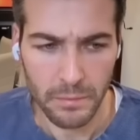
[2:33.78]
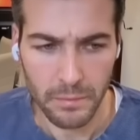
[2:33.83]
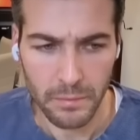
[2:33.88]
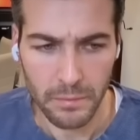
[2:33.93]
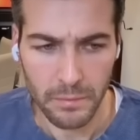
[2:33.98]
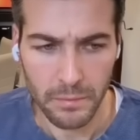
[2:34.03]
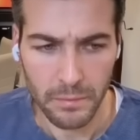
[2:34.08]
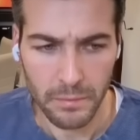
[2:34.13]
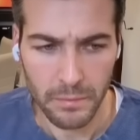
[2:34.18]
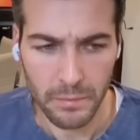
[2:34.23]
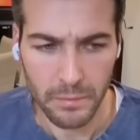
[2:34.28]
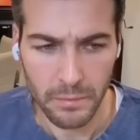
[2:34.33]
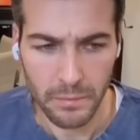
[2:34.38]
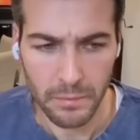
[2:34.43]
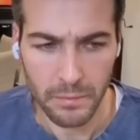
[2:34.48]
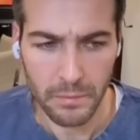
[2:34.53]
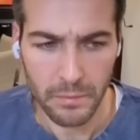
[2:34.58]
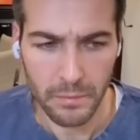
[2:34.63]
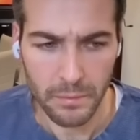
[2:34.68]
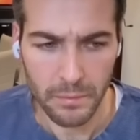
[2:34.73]

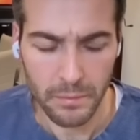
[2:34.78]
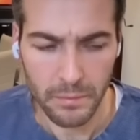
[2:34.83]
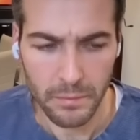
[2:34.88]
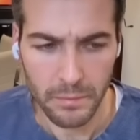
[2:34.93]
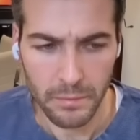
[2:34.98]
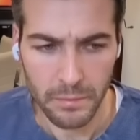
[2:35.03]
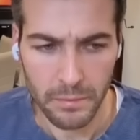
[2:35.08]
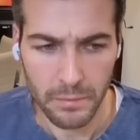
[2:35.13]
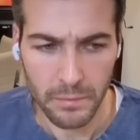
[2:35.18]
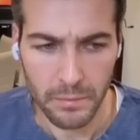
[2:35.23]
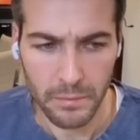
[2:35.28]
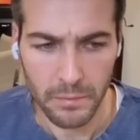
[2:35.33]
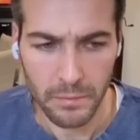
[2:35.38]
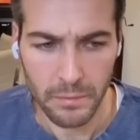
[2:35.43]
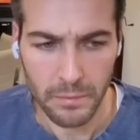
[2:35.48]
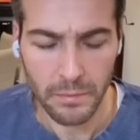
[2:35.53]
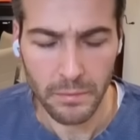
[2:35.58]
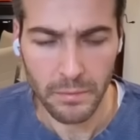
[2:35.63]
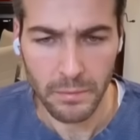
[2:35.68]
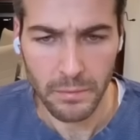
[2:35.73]

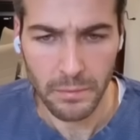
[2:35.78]
No words are spoken by the person on screen.